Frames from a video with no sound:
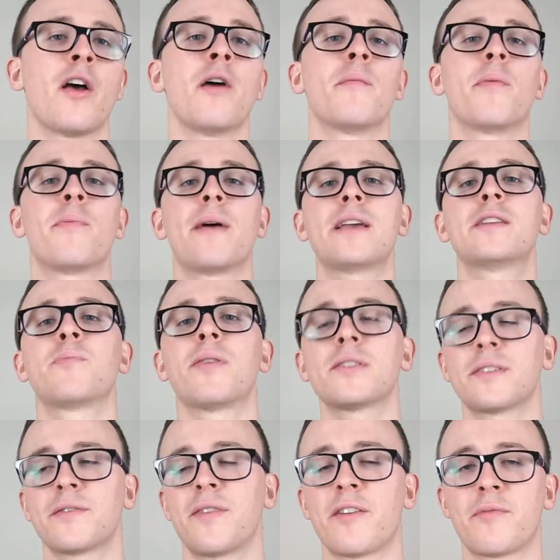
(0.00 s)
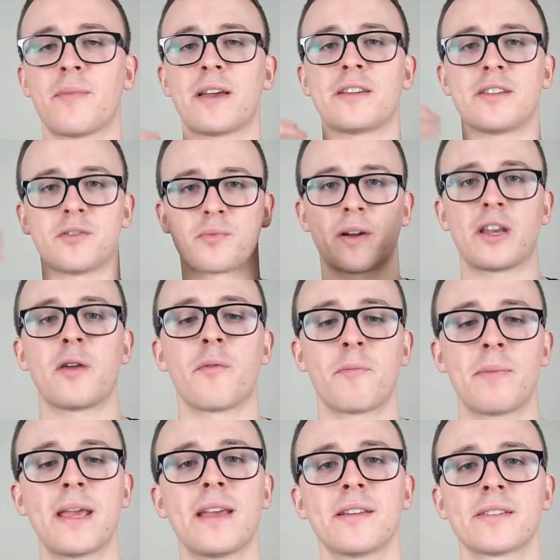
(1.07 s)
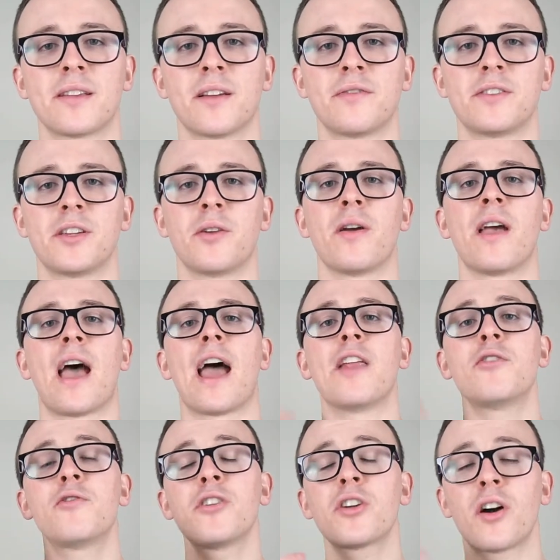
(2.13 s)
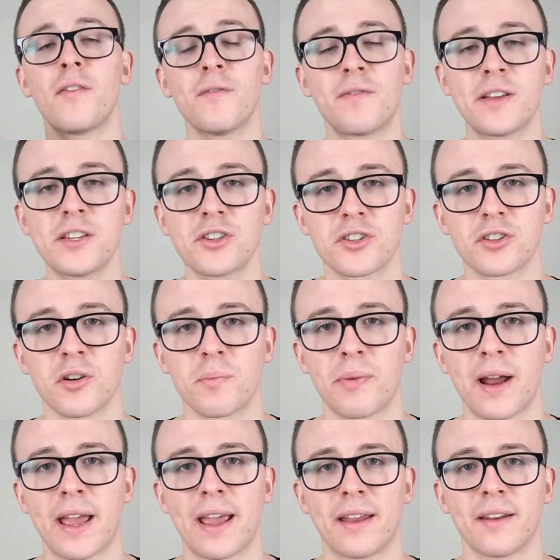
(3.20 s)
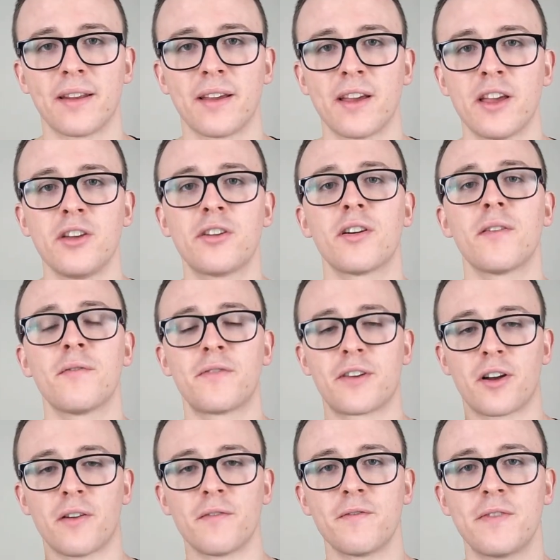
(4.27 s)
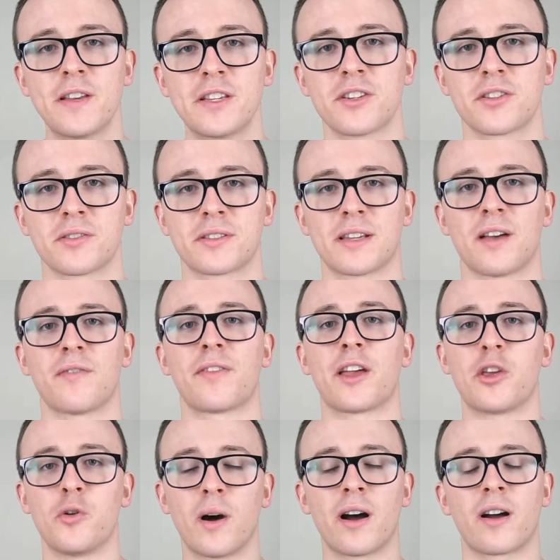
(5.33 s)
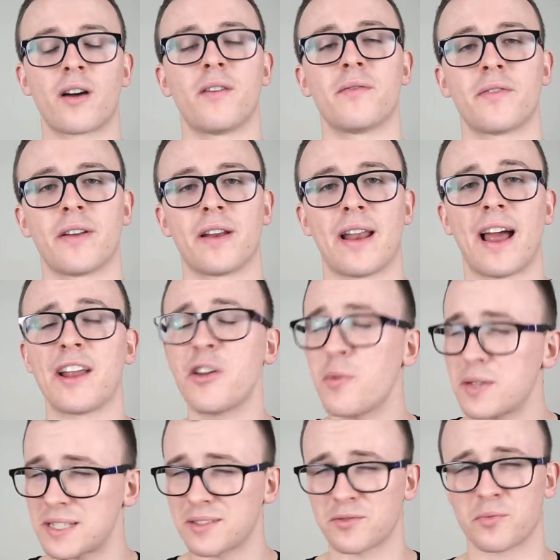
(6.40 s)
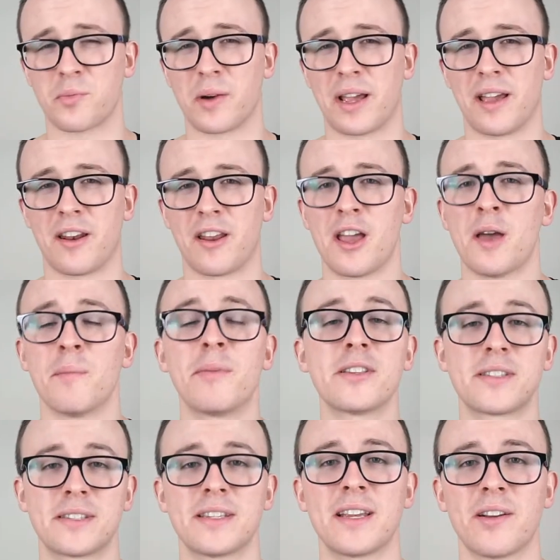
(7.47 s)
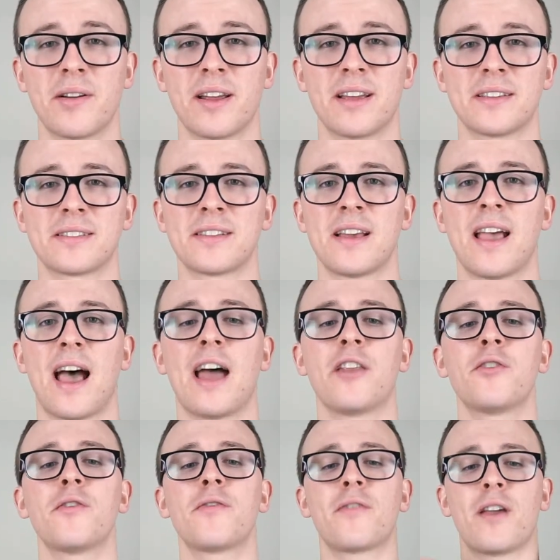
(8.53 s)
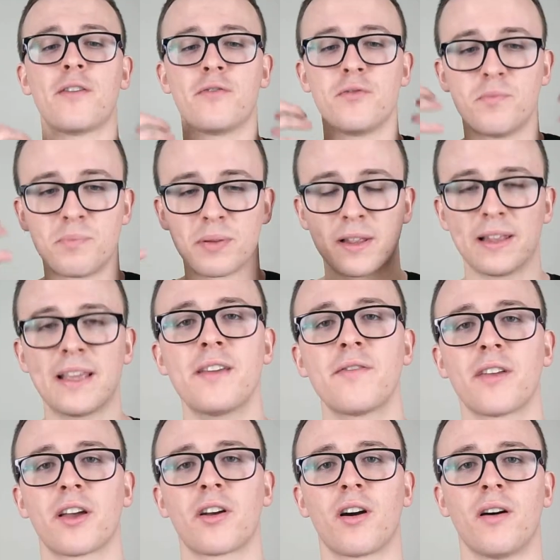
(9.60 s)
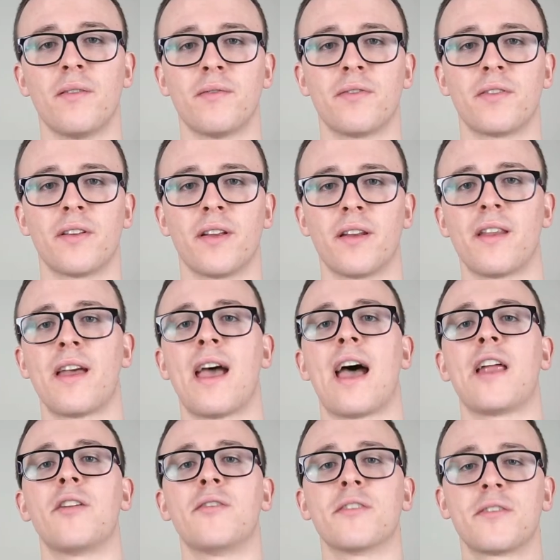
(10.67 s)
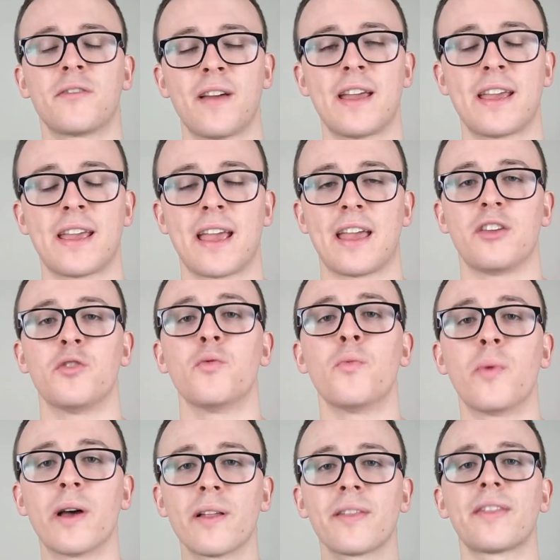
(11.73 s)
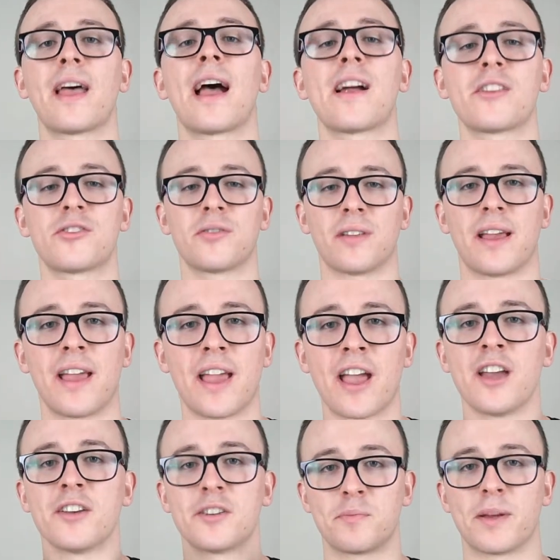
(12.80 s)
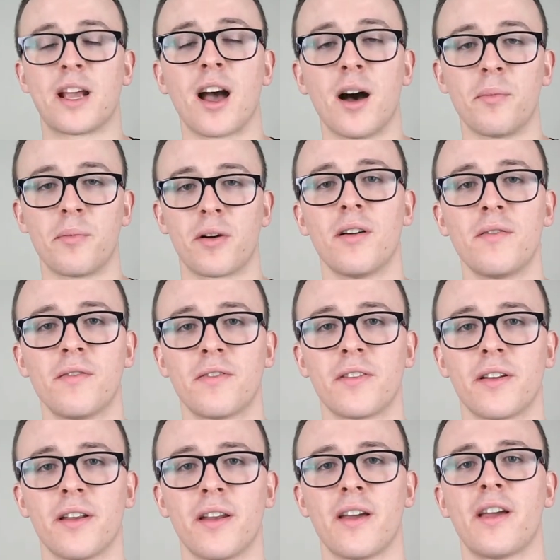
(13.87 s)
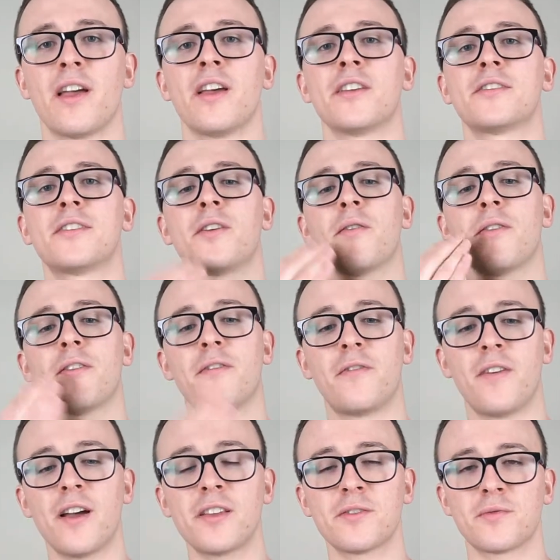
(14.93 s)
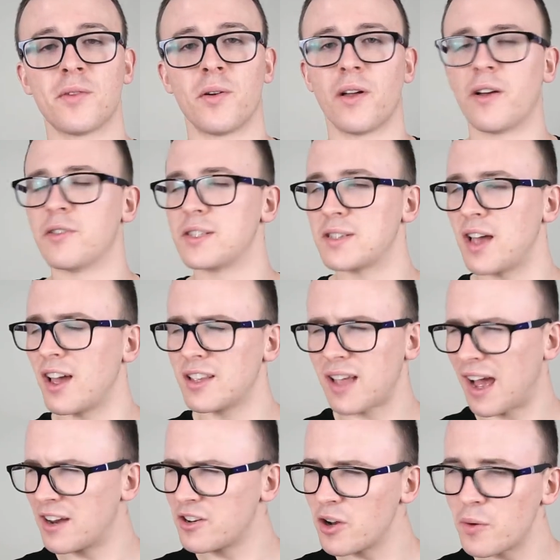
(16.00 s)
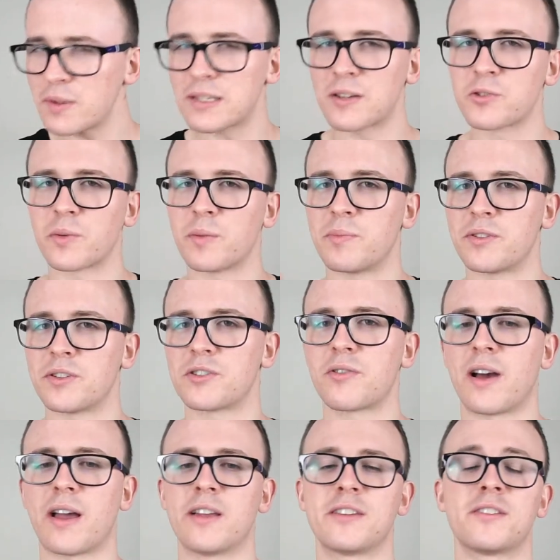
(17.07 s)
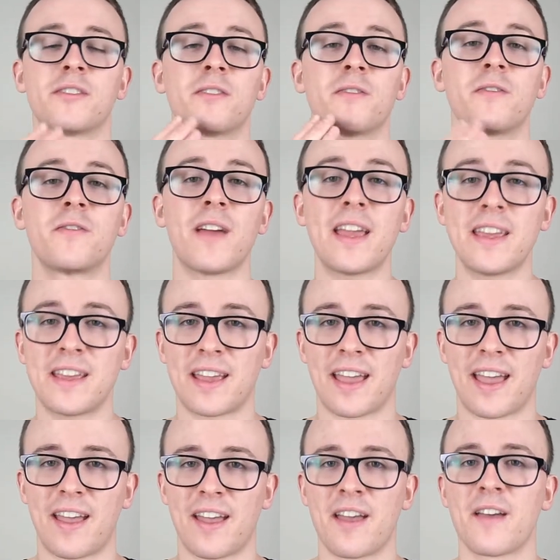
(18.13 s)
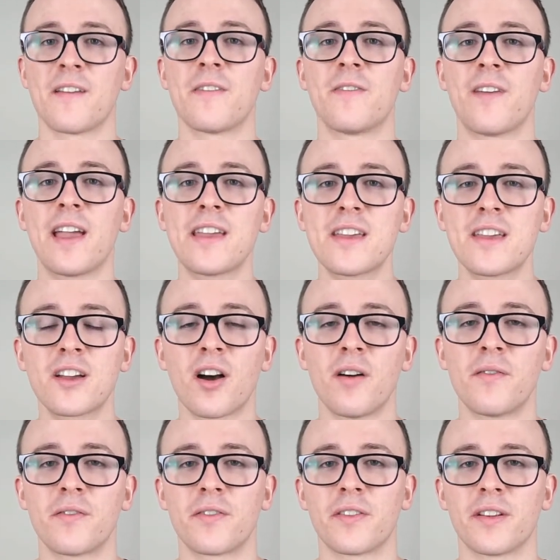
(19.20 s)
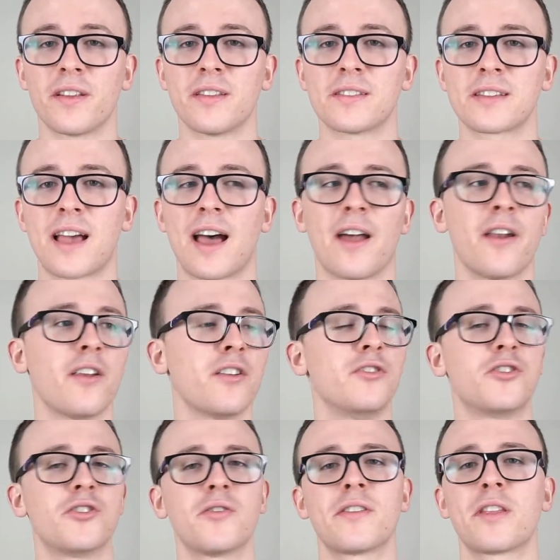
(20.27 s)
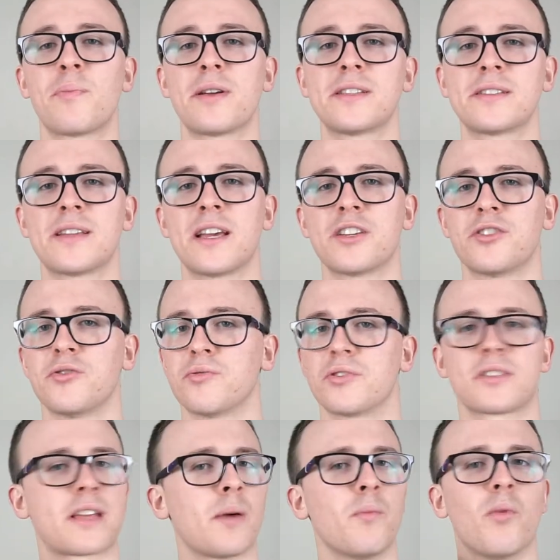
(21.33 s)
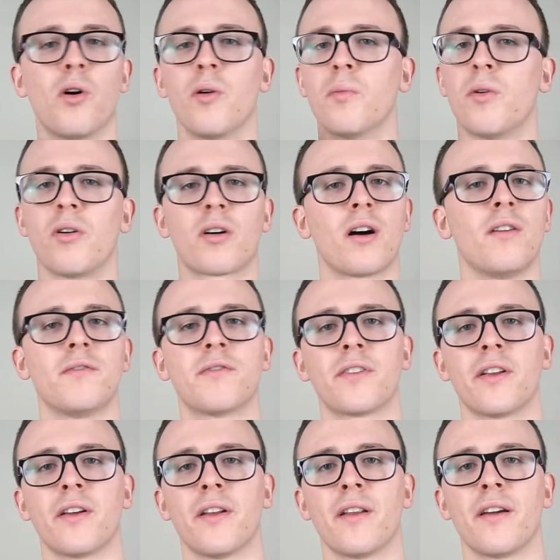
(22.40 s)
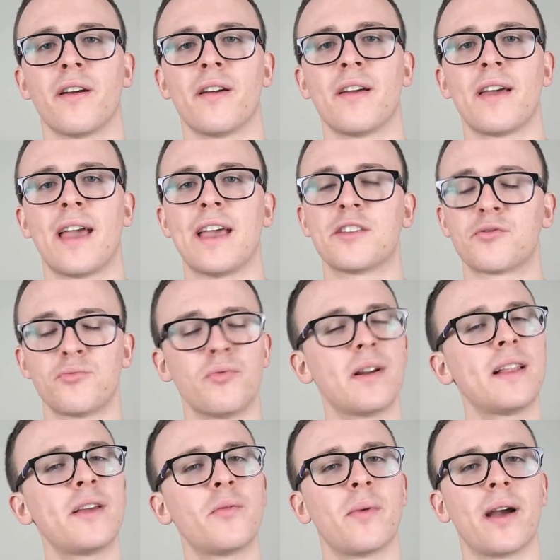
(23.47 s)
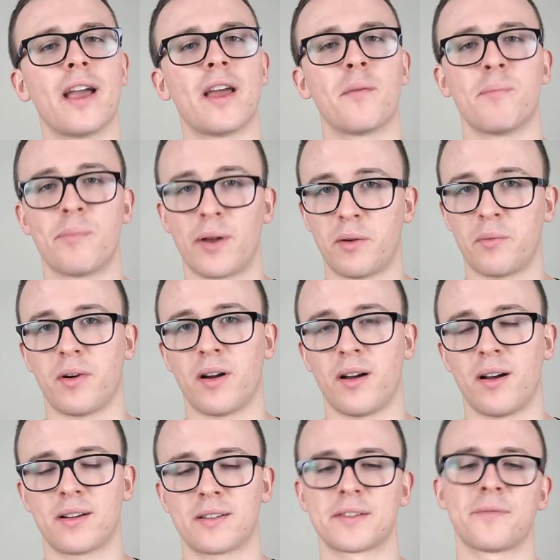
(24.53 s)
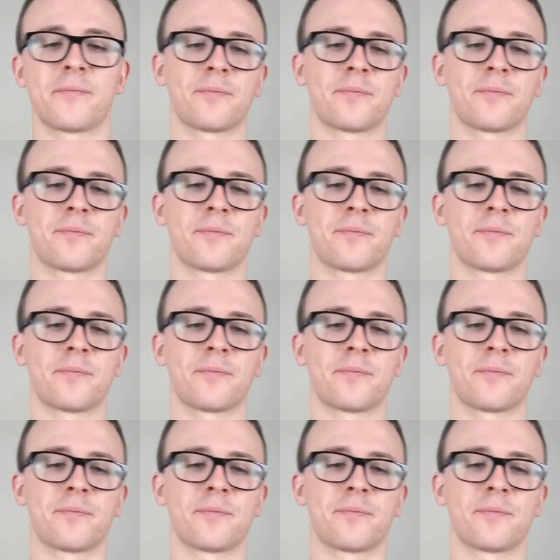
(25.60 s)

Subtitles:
But basically, positive affirmation is when you're repeating stuff to you, and you can convince your brain. You can convince yourself that you are confident. I know it sounds weird, but it's serious. And if you believe that you're confident and you just fake it, you will naturally just become confident. So the first thought is, I know it sounds weird, but just try it. Is just fake it. Fake your confidence, and during the presentation, you'll just get more and more confident. It's really weird, but it works.